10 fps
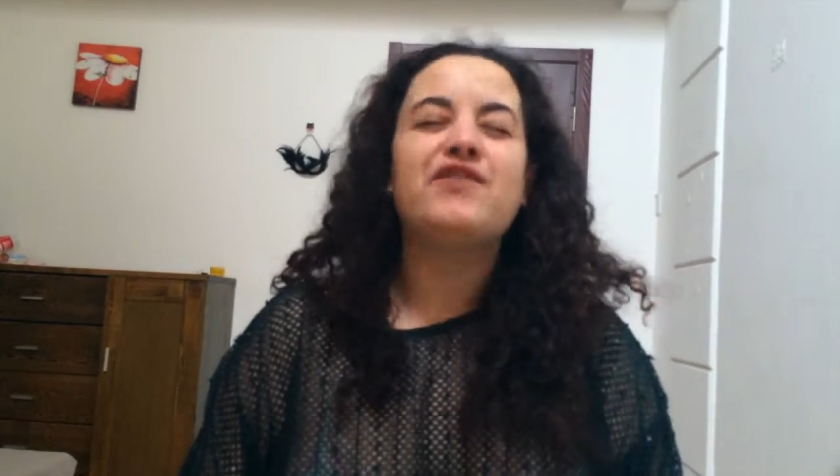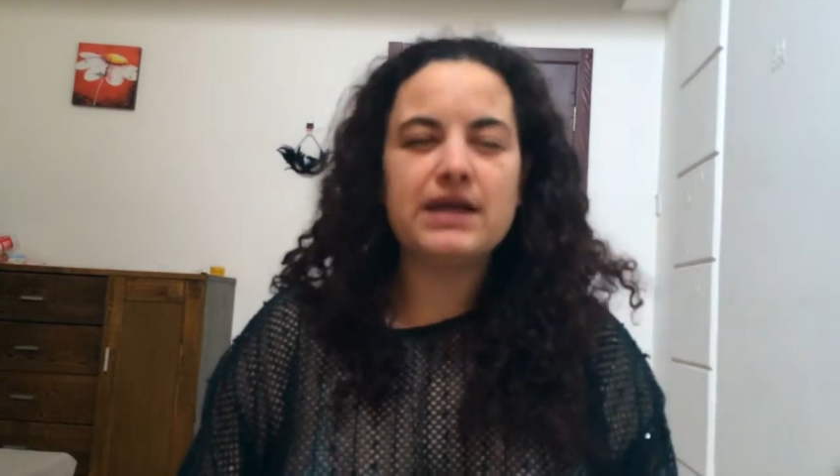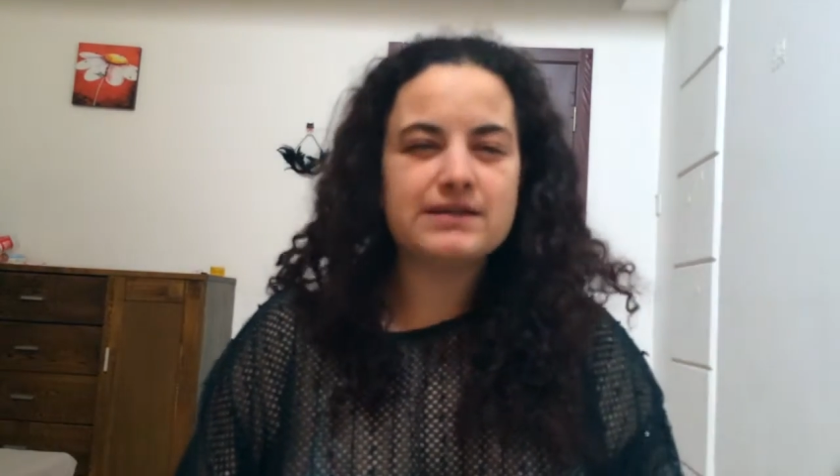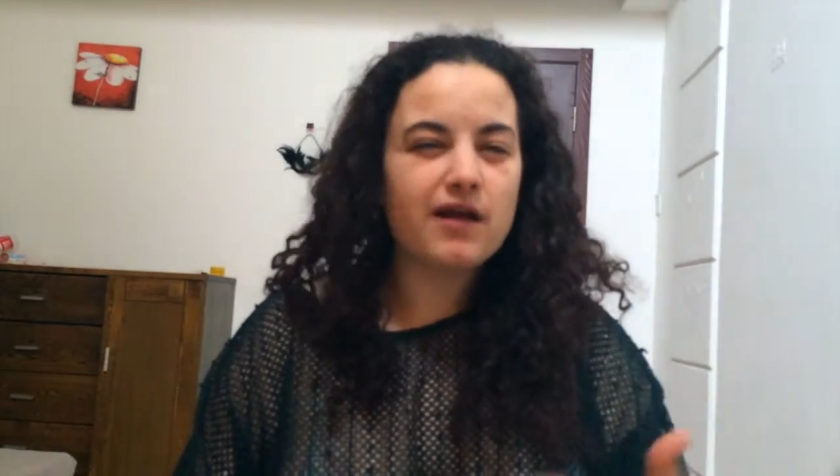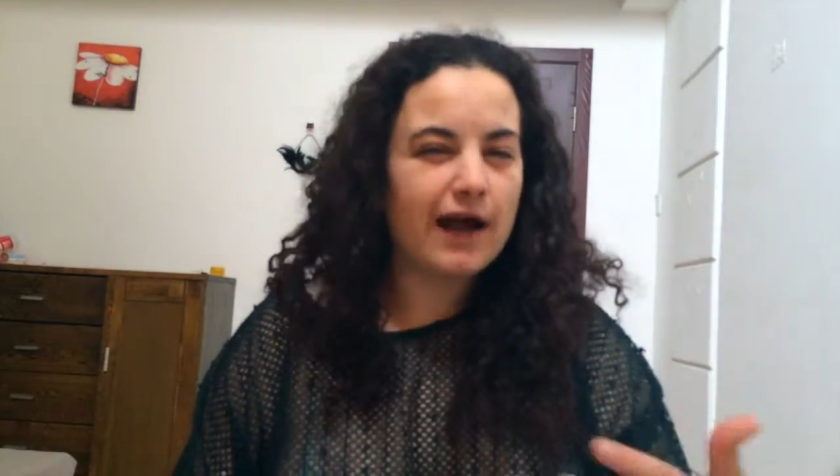
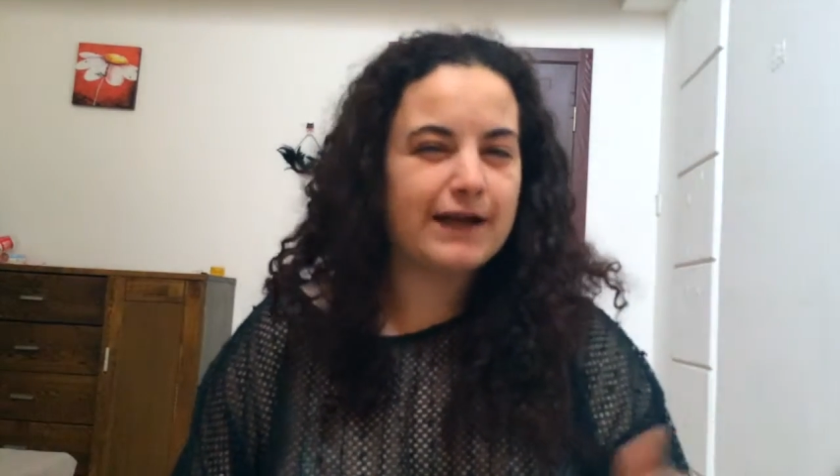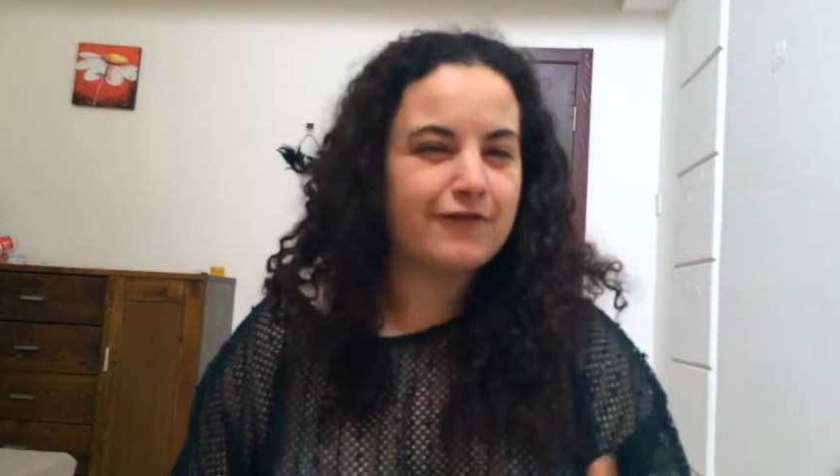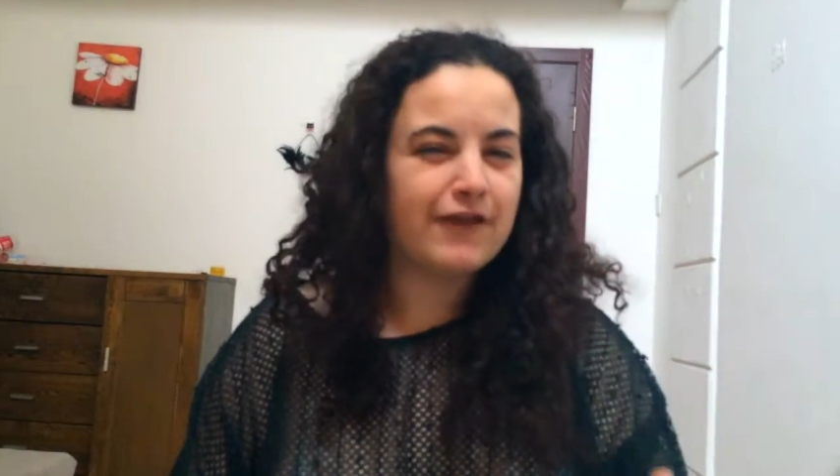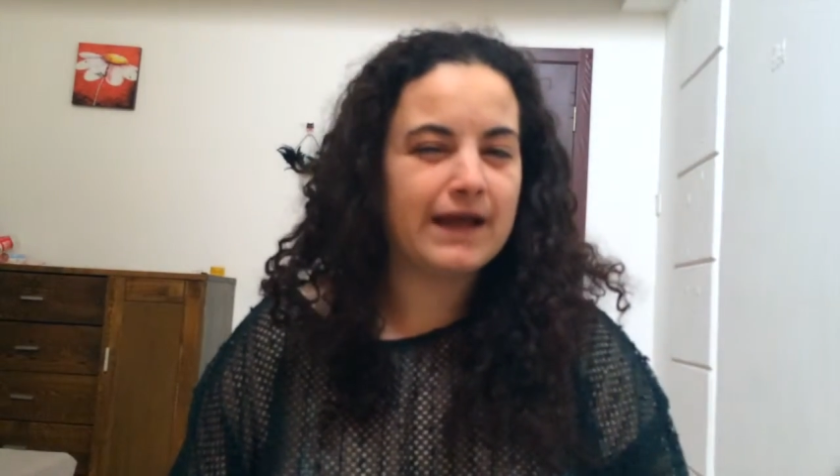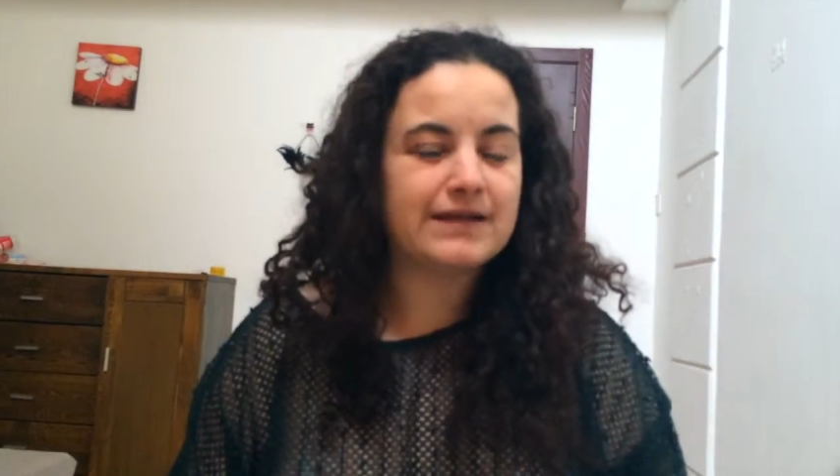these kind
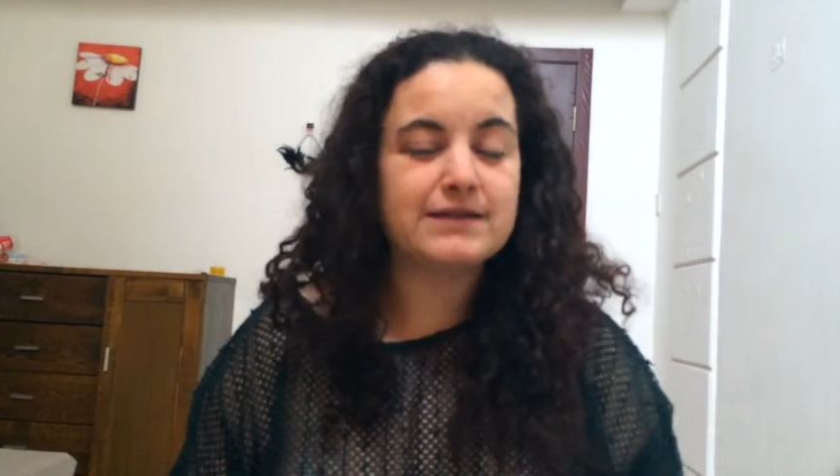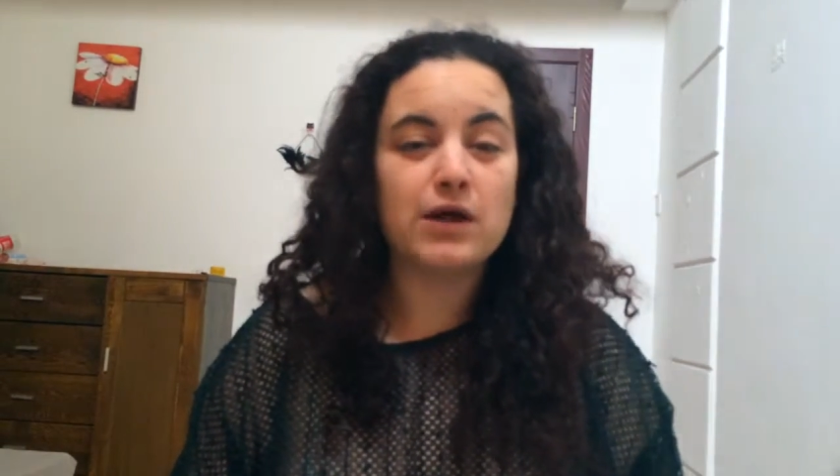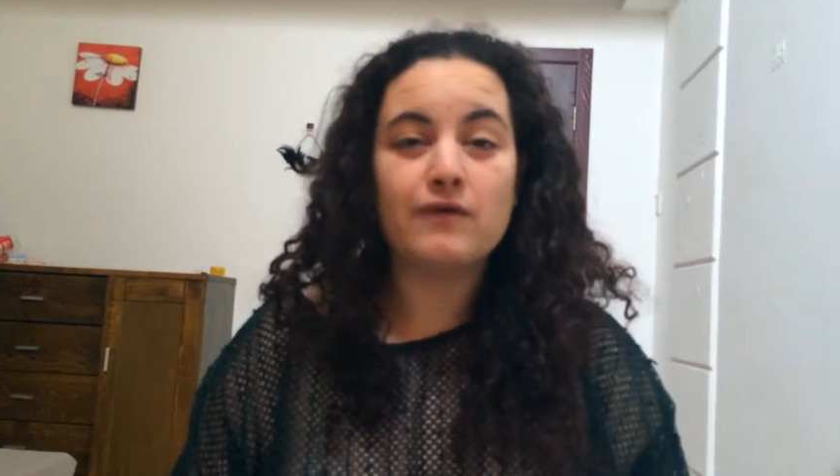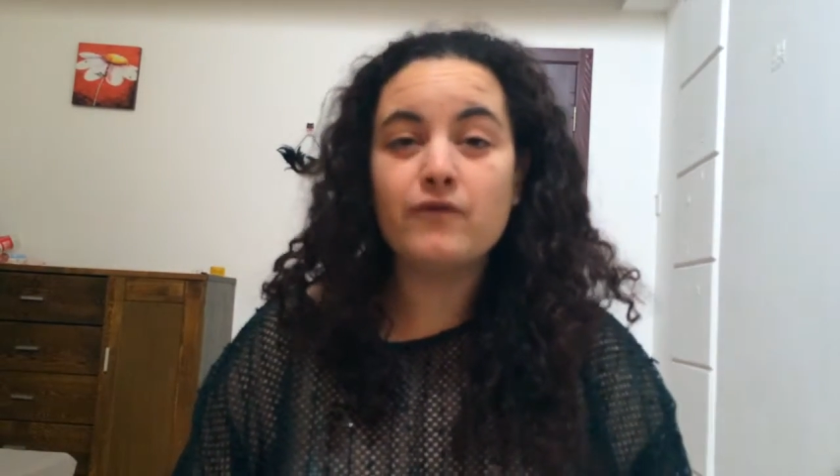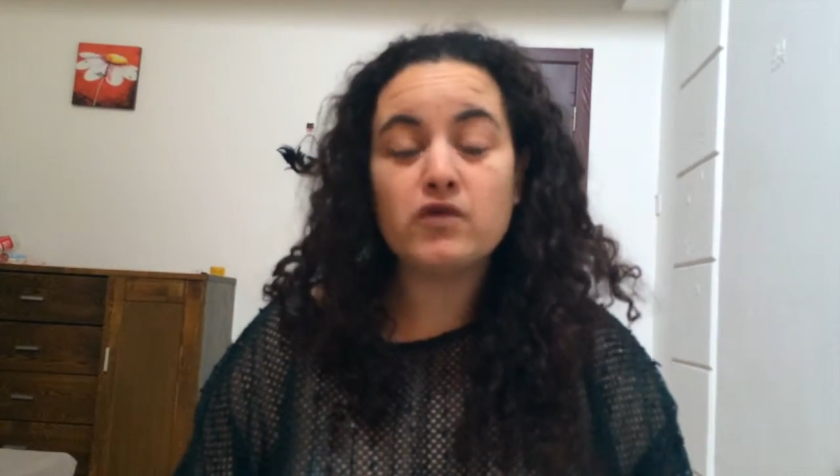of things.
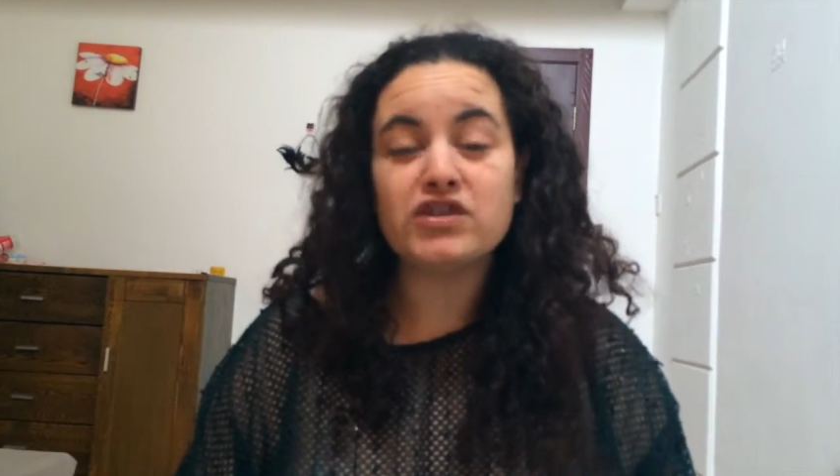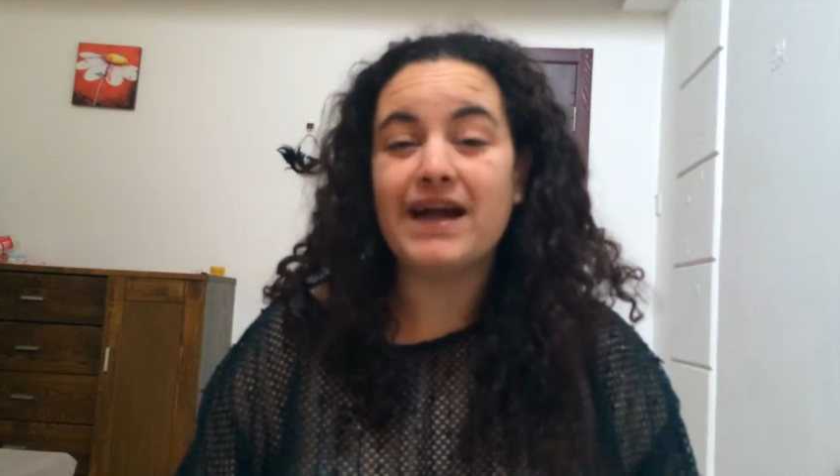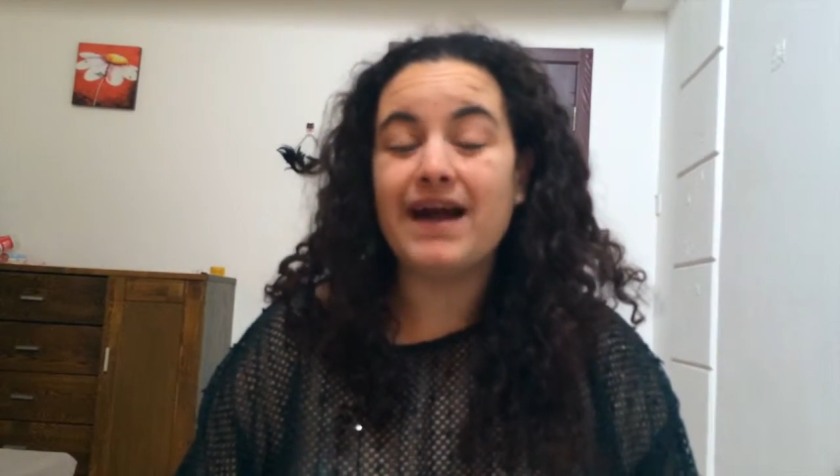So unfortunately,